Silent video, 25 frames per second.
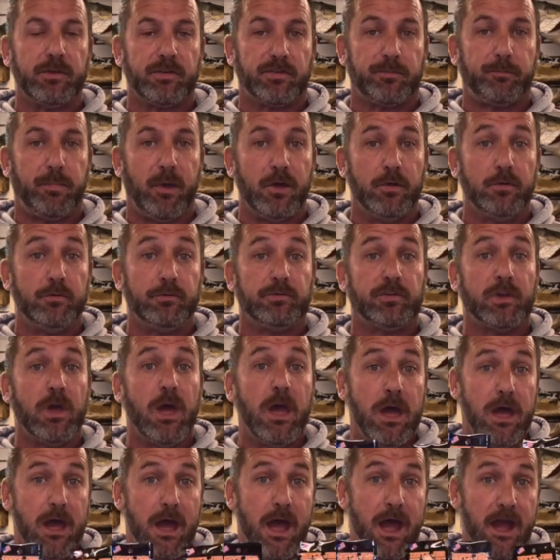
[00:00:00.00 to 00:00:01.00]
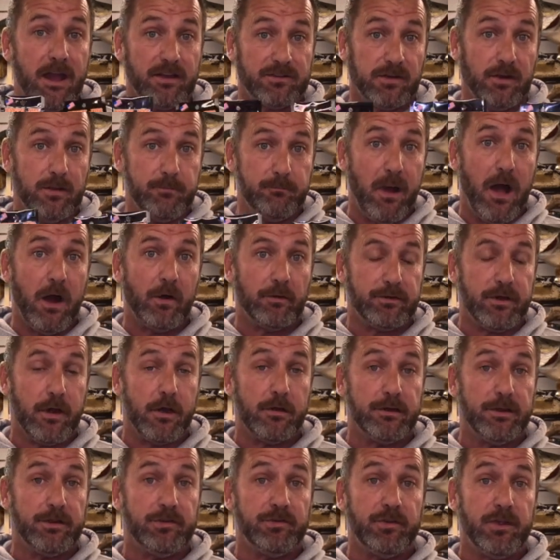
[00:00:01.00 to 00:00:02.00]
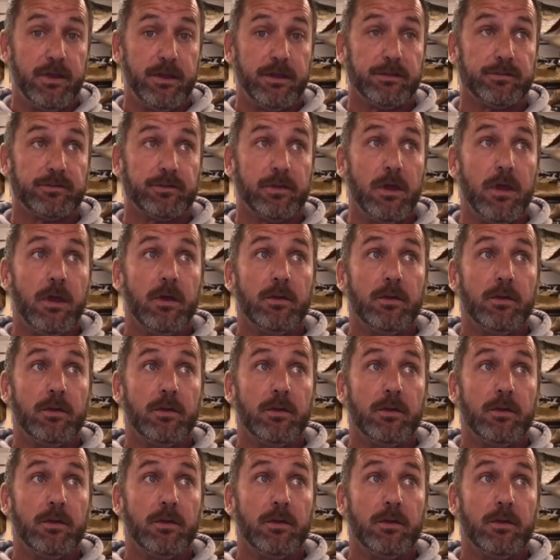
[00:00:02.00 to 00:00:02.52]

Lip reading: spoons, actually bought dirty jigs.